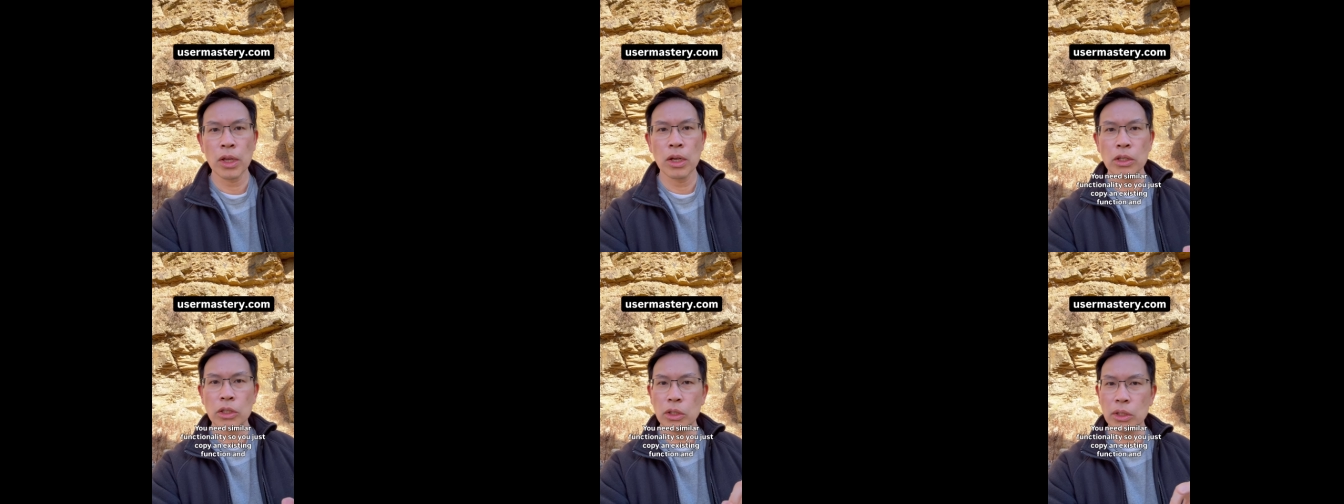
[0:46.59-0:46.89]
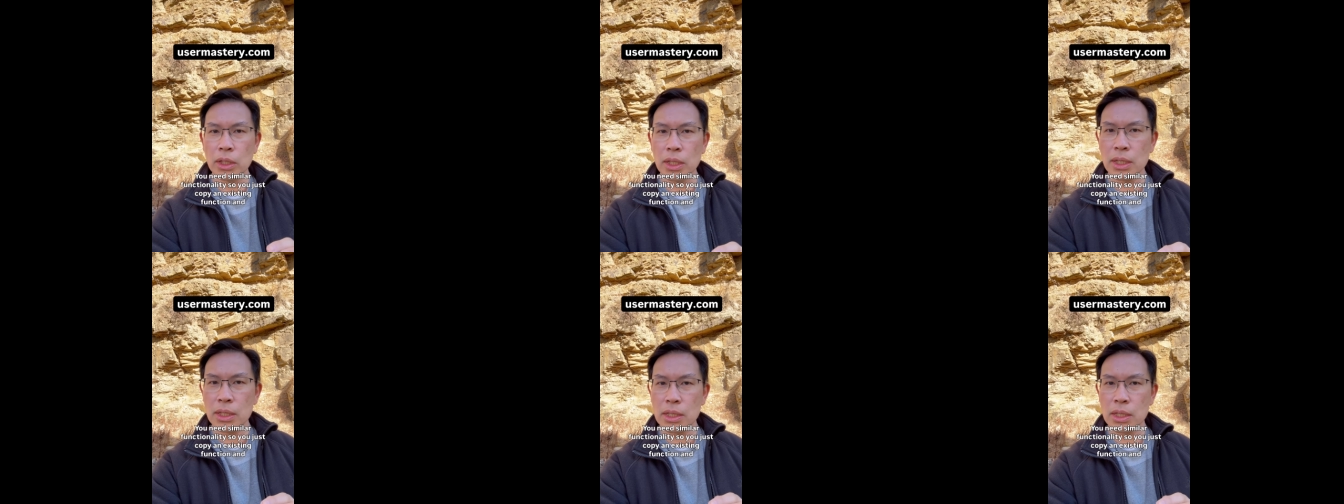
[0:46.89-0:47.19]
You
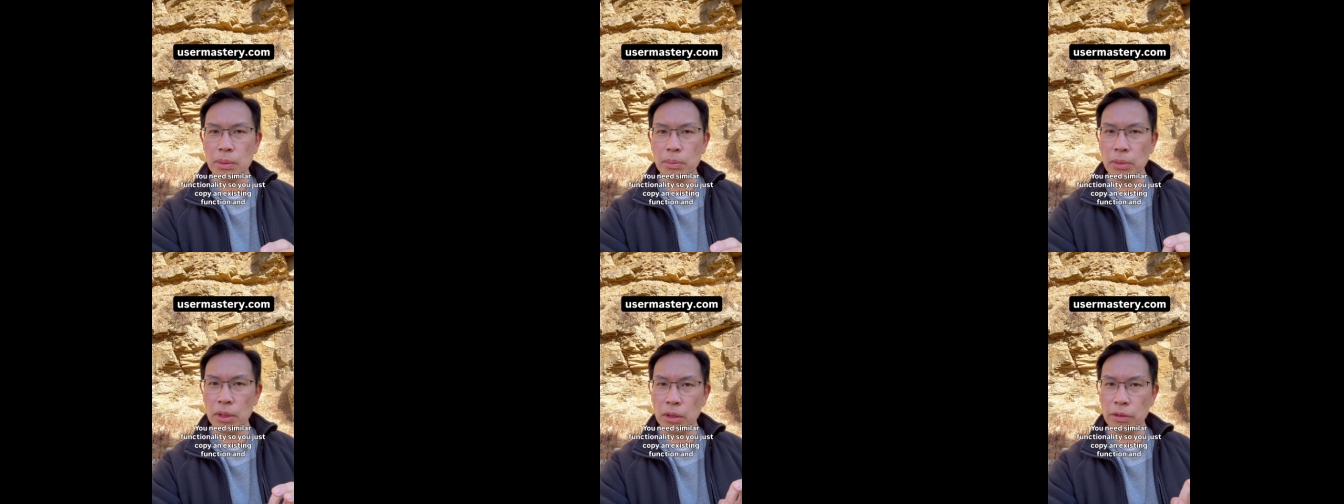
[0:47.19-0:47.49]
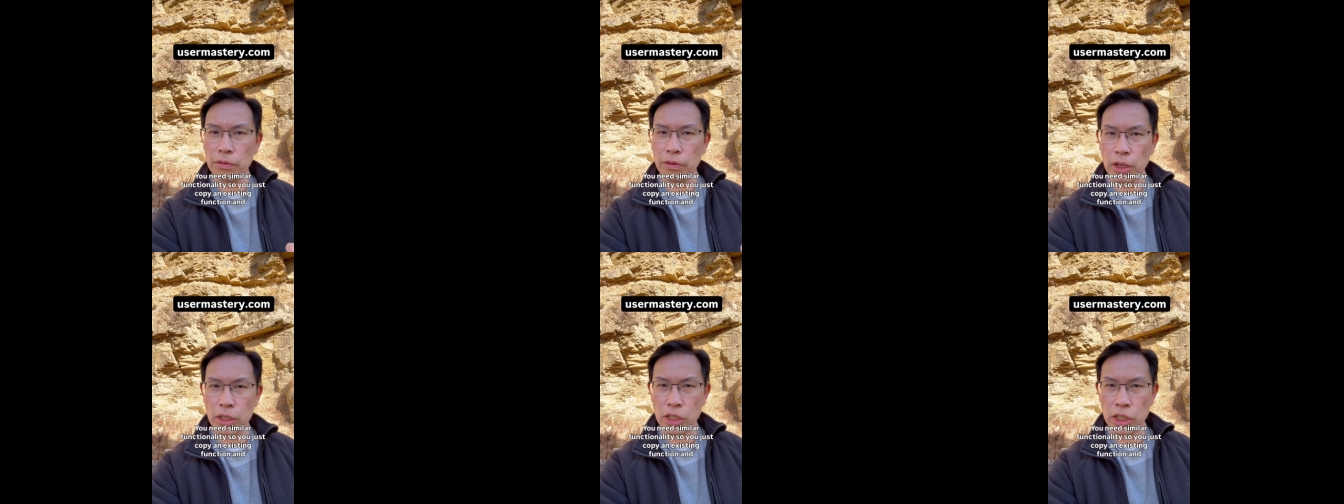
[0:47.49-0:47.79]
need similar
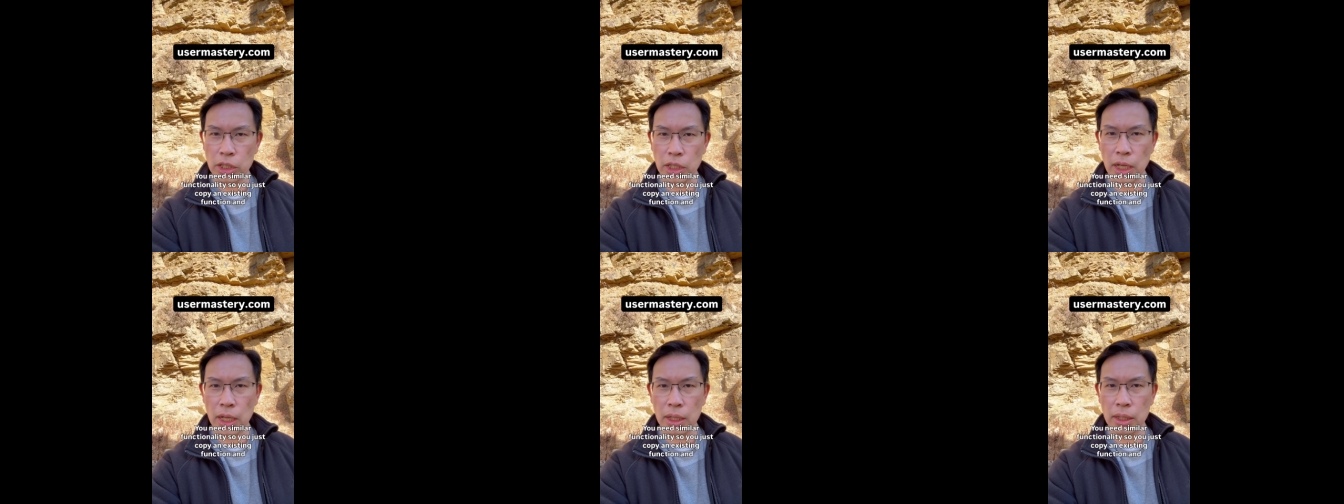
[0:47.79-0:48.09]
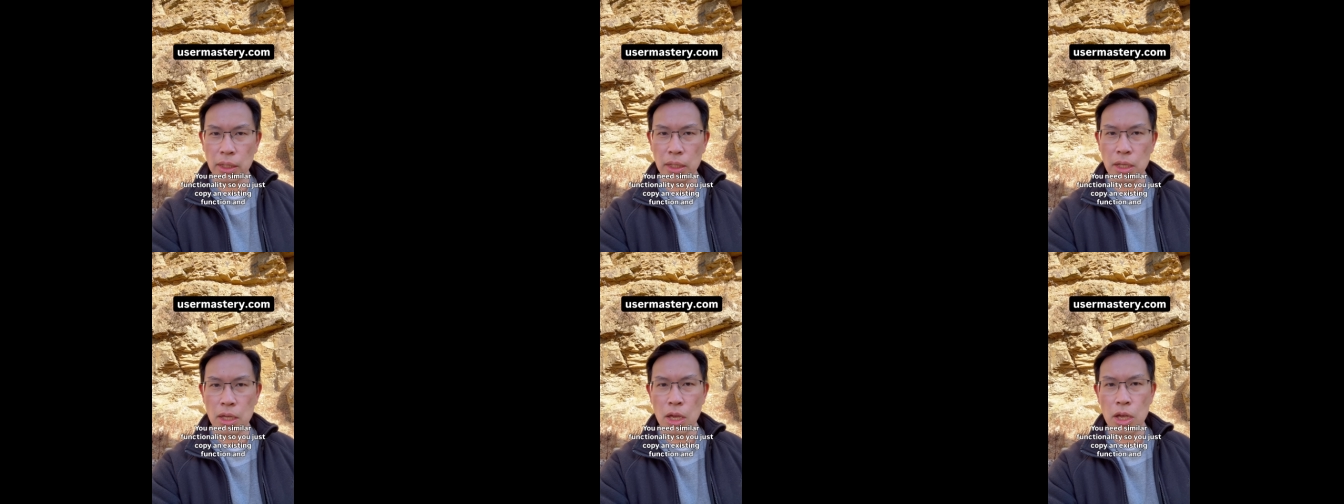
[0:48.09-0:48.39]

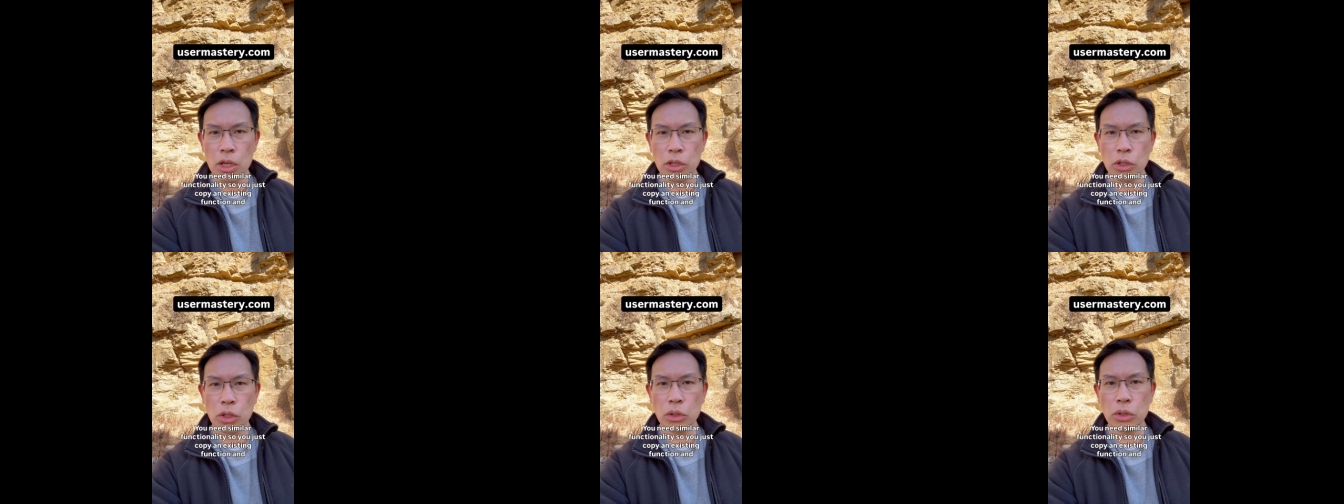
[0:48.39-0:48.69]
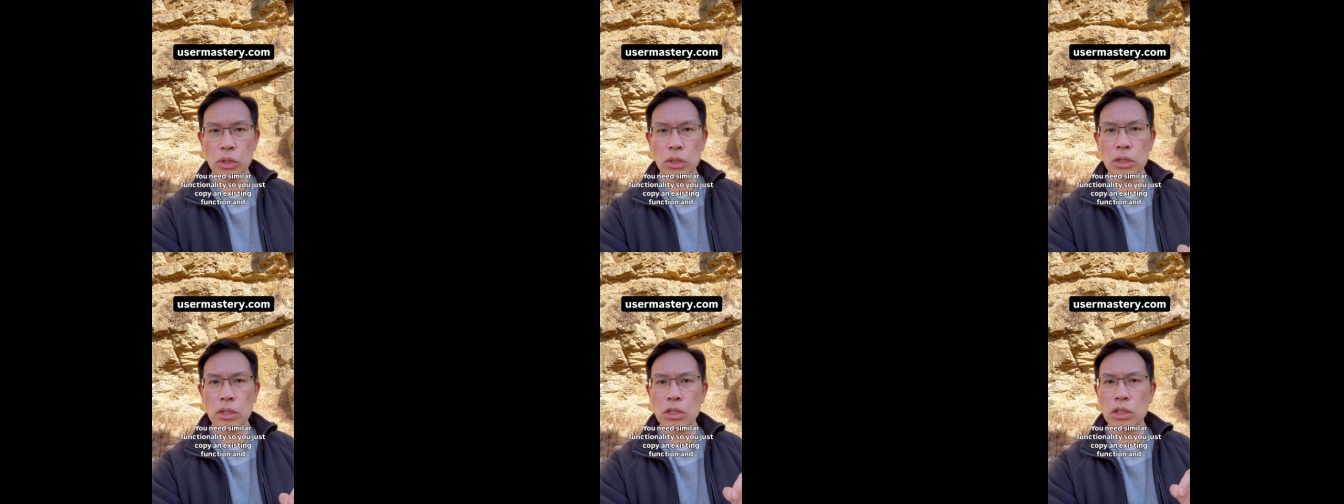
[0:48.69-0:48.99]
functionality, so
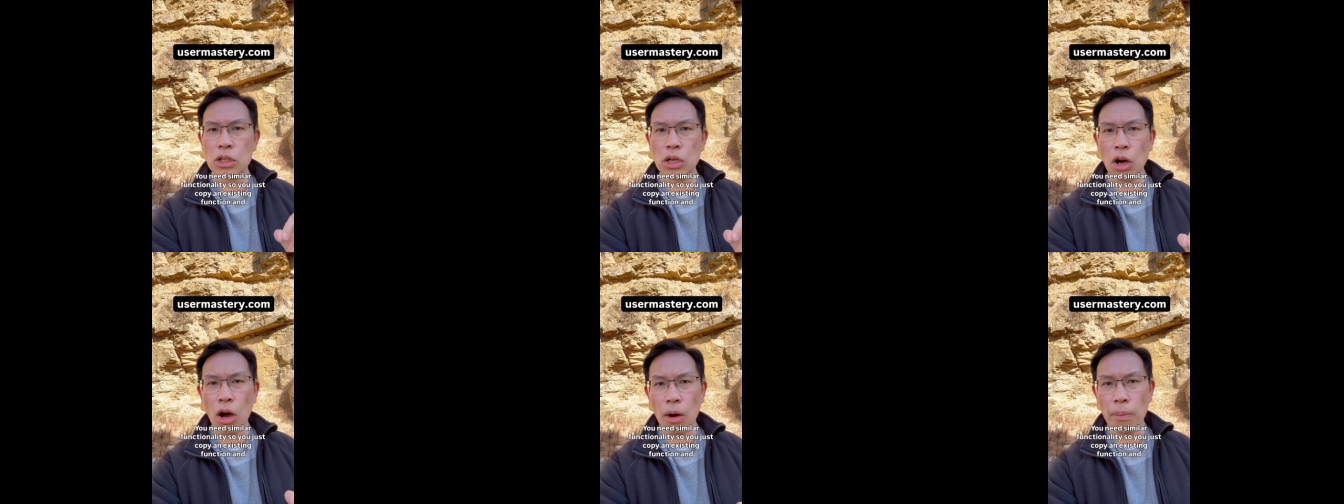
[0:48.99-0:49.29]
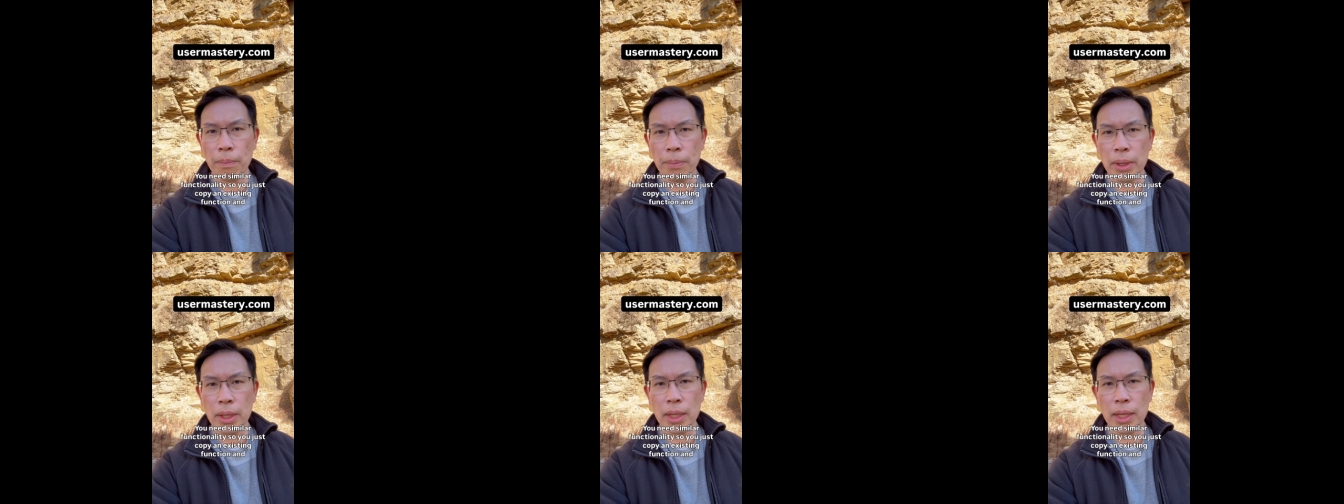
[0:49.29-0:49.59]
you just
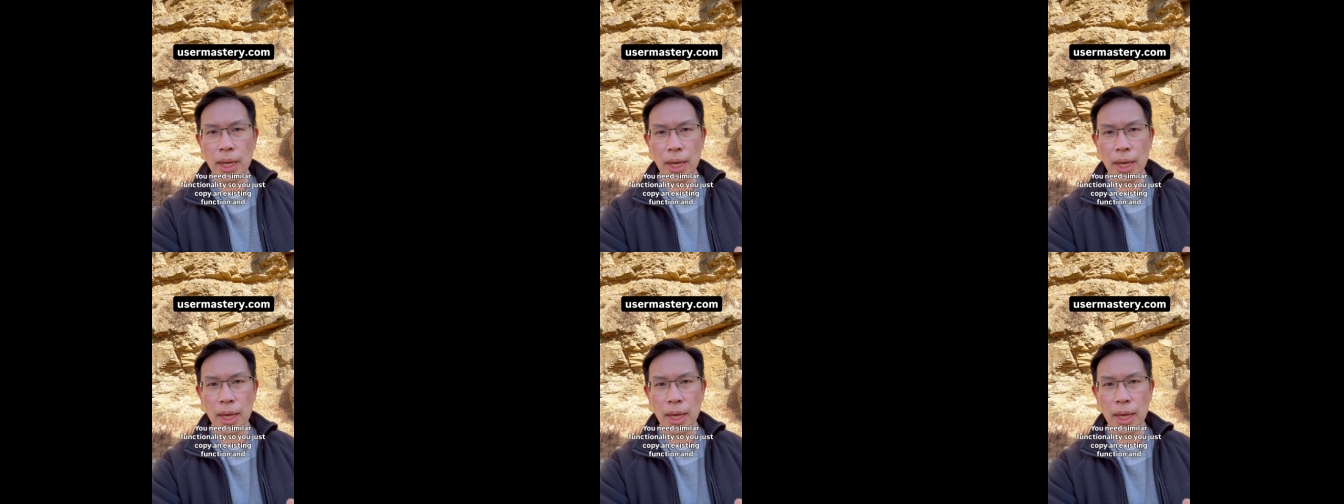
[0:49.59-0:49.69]
copy